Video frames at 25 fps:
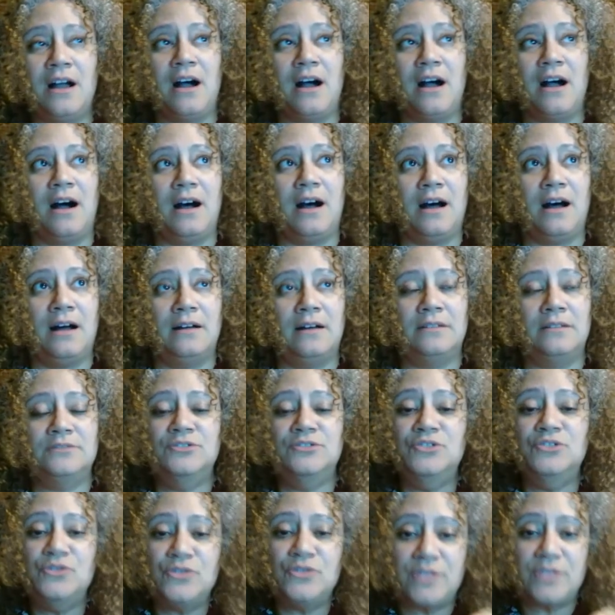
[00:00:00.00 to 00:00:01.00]

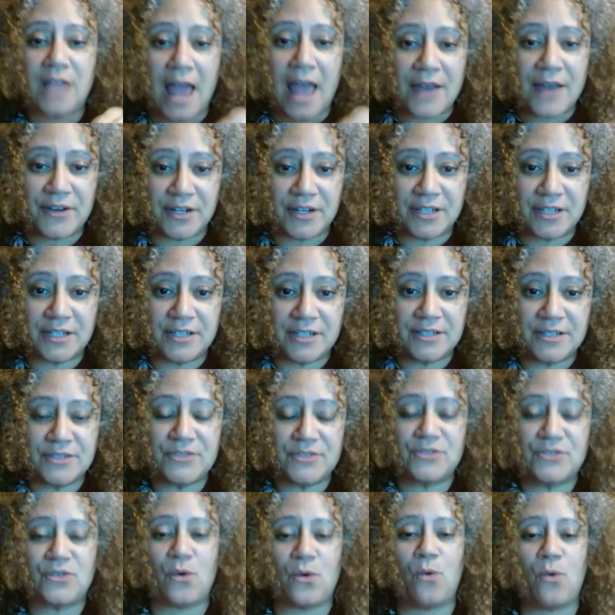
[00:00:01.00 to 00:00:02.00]

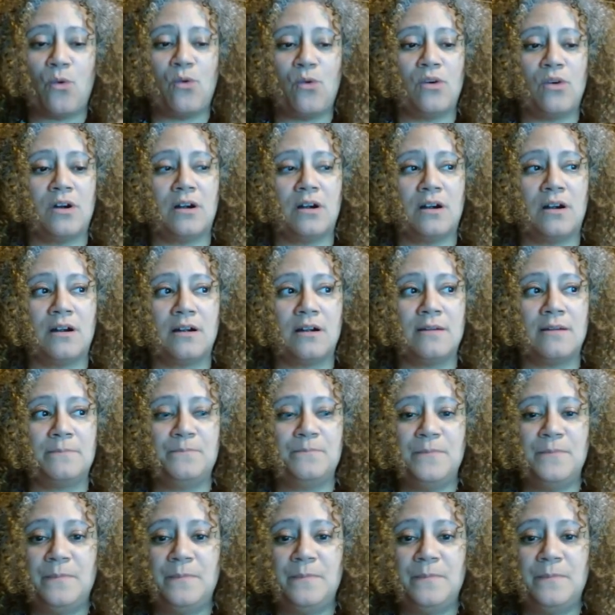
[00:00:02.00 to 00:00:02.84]
newsletters or